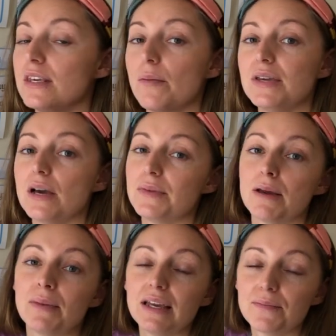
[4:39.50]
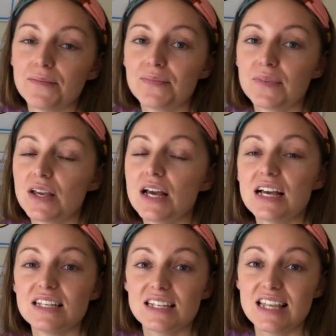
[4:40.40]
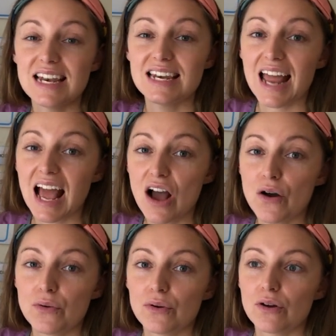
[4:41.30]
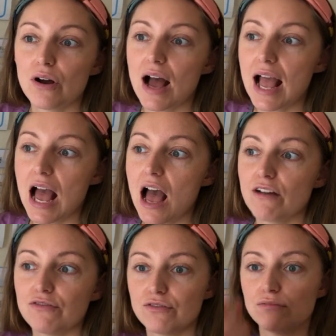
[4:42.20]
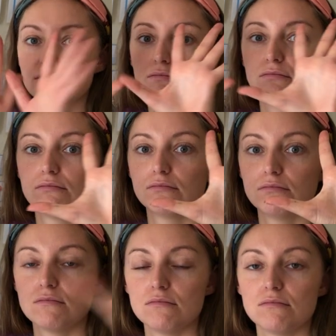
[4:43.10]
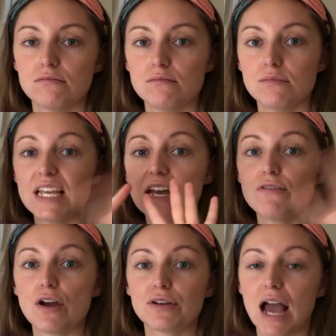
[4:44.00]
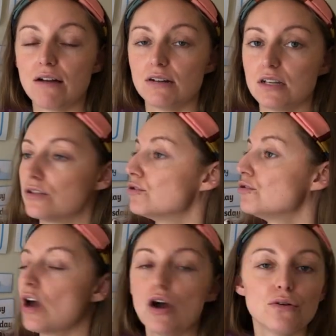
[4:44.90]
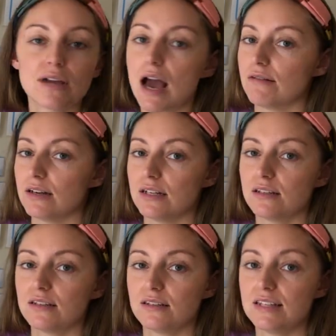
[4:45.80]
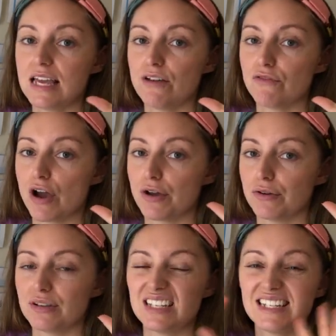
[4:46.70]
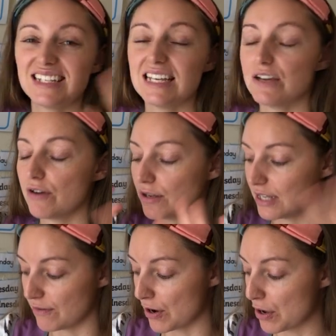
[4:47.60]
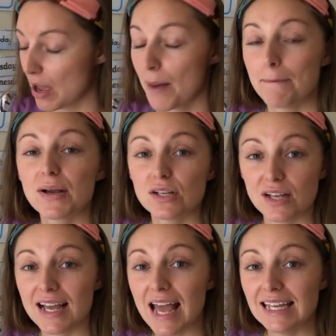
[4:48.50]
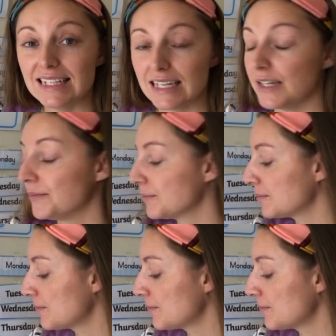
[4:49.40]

Yummy, yummy, yummy. So then now I have zero carrots, no carrots, zero, zero, zero, because I ate it.